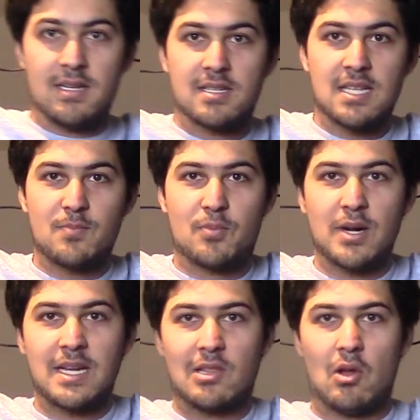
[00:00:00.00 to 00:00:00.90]
So that's
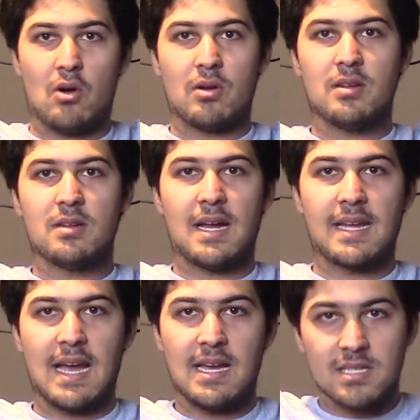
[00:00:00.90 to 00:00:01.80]
pretty long, I
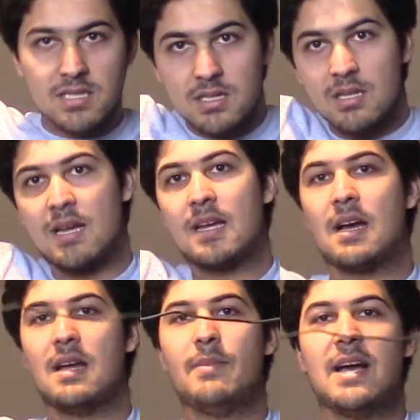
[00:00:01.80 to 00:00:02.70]
guess. Like,
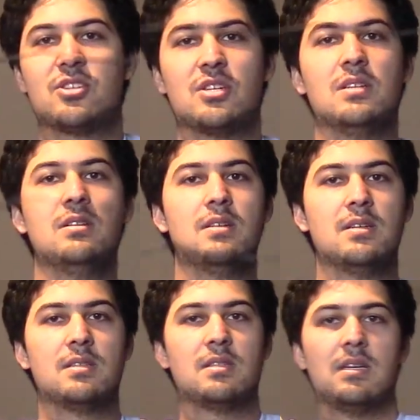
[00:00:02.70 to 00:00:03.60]
I imagine
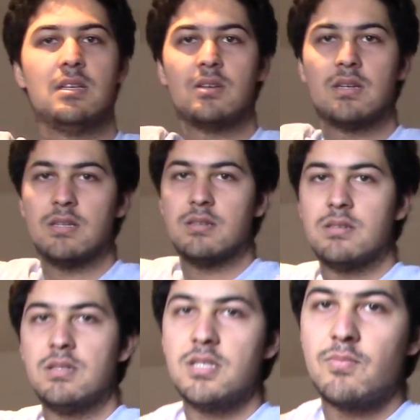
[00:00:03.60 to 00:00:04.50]
that you can
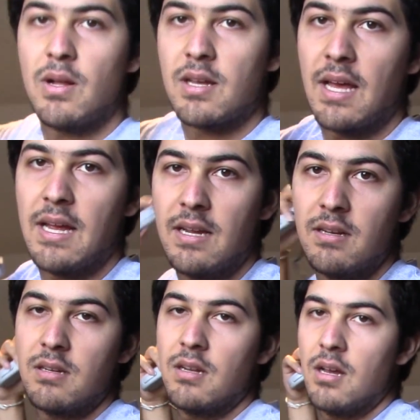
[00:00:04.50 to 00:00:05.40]
plug that
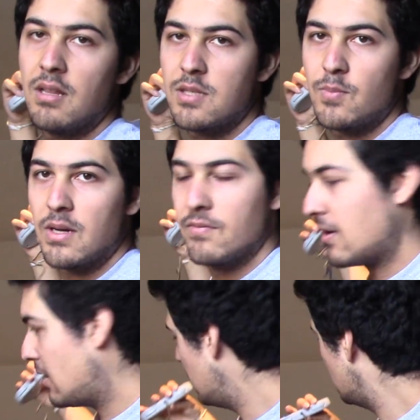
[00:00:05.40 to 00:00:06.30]
in, you know, that's pretty
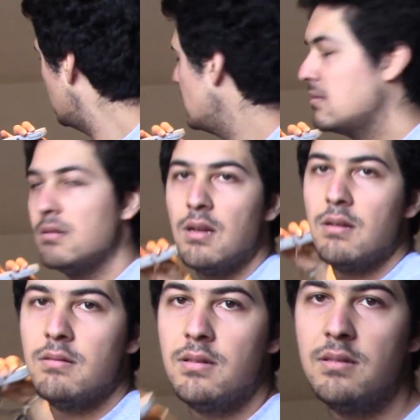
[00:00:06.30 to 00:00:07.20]
far.
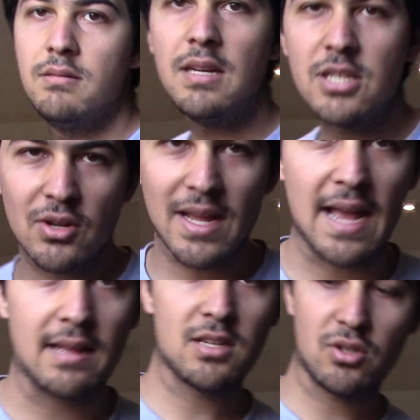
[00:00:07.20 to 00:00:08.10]
It's
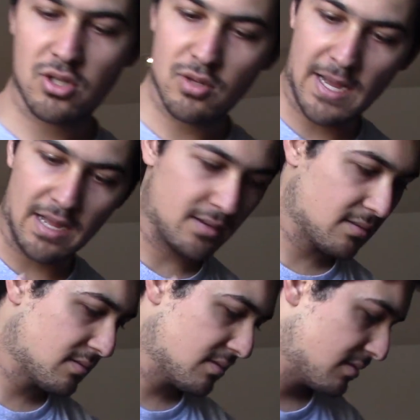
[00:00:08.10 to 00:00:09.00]
okay, it's not too bad.
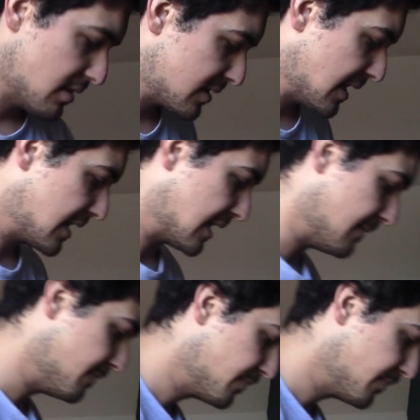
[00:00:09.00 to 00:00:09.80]
I'll take it.